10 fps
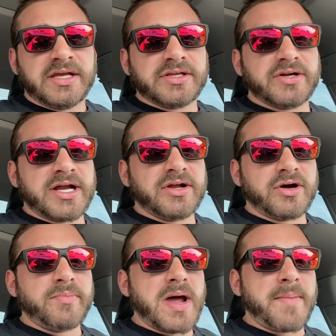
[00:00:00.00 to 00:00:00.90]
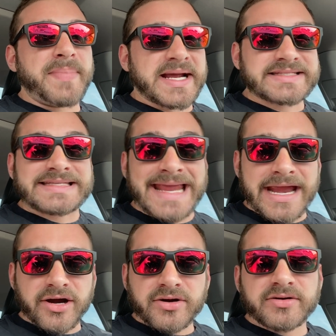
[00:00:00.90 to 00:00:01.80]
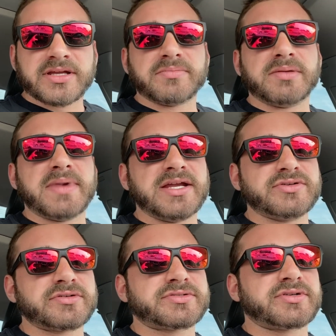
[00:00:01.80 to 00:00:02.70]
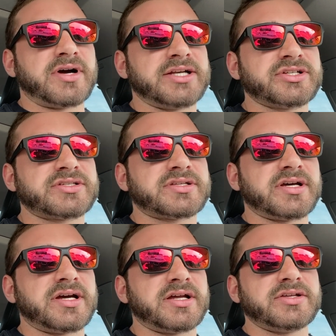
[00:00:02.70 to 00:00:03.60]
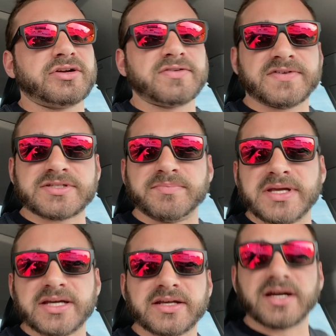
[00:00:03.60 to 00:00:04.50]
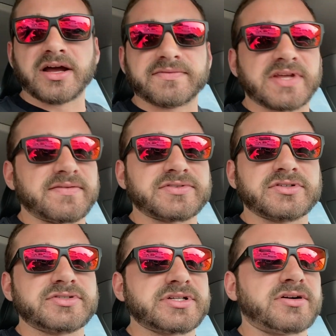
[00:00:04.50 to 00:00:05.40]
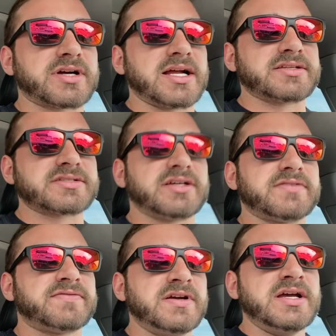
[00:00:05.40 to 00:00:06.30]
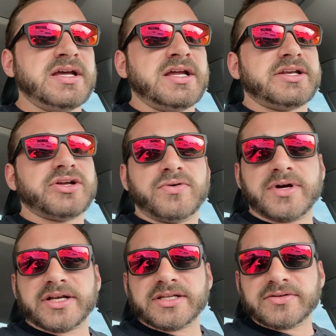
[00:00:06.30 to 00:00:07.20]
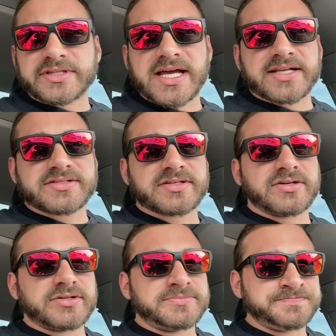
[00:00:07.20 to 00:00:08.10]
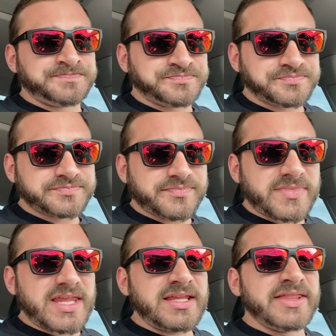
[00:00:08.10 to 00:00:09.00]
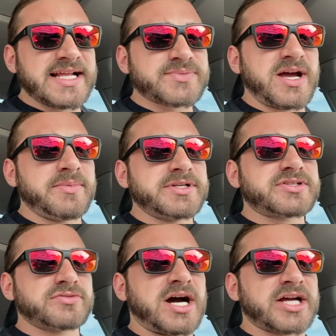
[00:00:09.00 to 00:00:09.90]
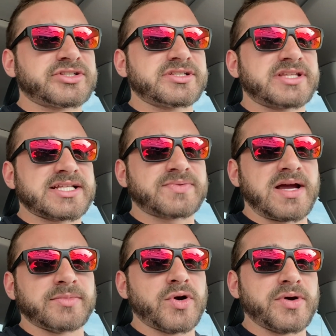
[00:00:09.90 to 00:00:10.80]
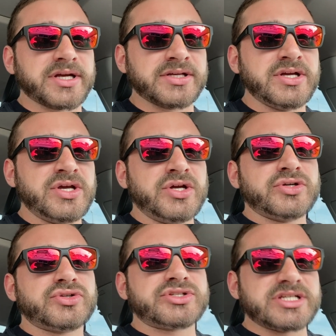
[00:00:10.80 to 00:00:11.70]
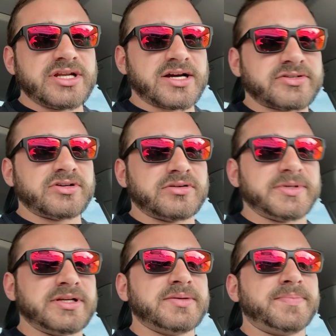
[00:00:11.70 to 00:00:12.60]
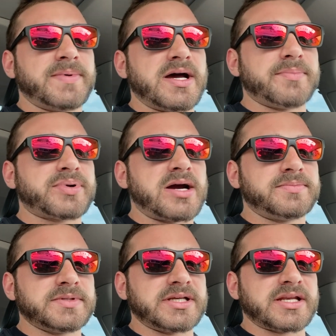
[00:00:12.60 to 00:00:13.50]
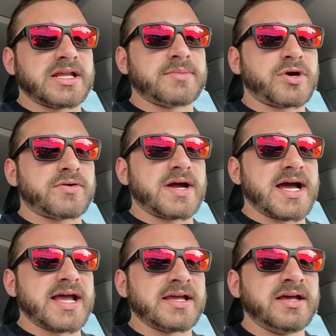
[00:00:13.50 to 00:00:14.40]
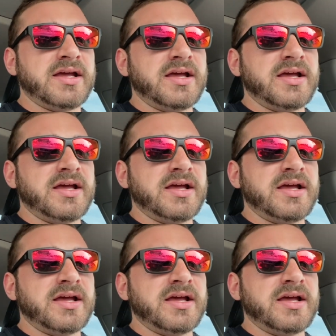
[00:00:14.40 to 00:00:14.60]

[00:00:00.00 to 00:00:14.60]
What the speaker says: I know a pec tear can be major, so I just, if it's big, I have to have surgery, all kinds of stuff. Don't want to deal with that, so that's why I've been so cautious. That's why I'm going to see Dr. Derby, probably get an MRI,